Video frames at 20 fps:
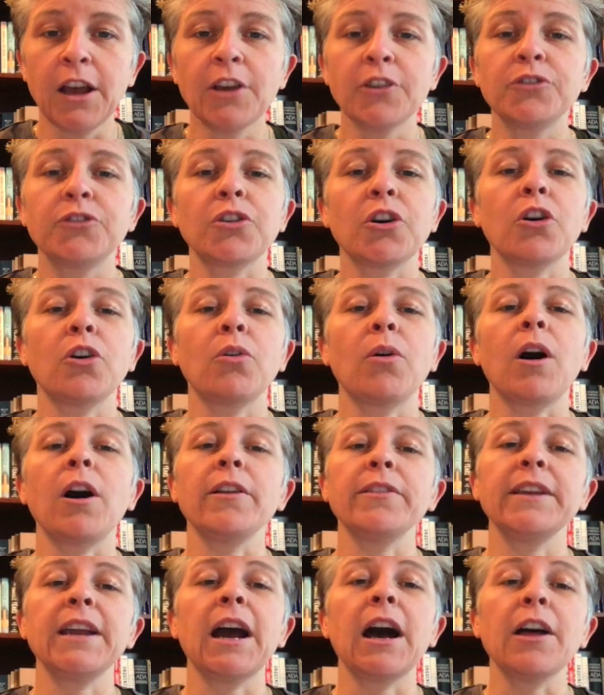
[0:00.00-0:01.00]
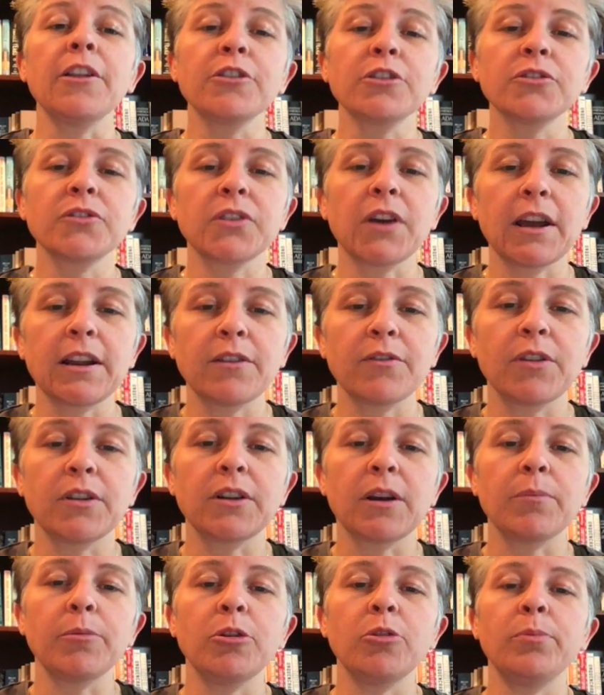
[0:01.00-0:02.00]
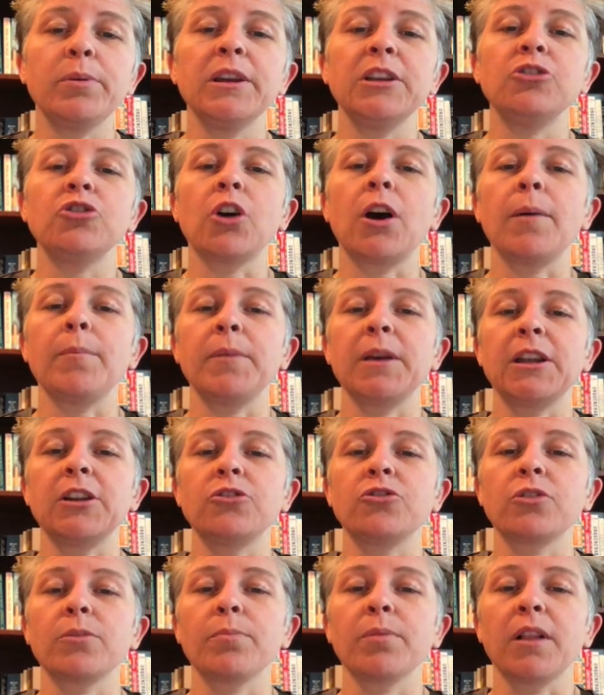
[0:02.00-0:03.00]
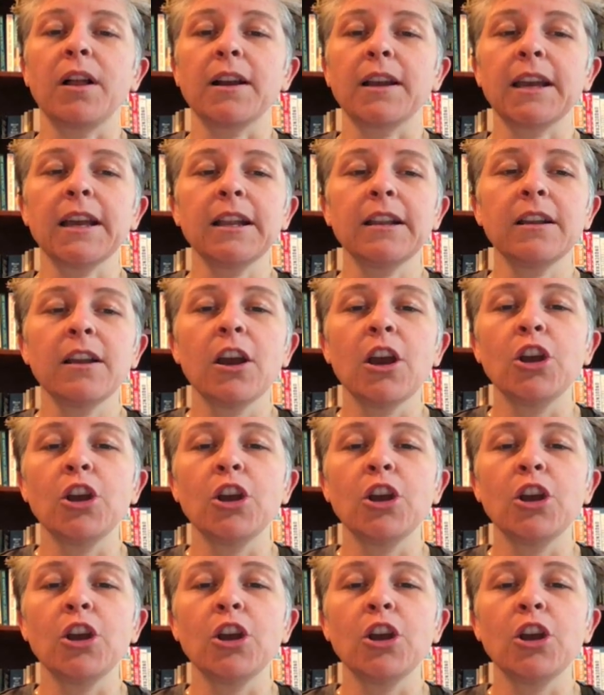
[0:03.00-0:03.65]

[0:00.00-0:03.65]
So on the other side of the WP Job Manager plugin,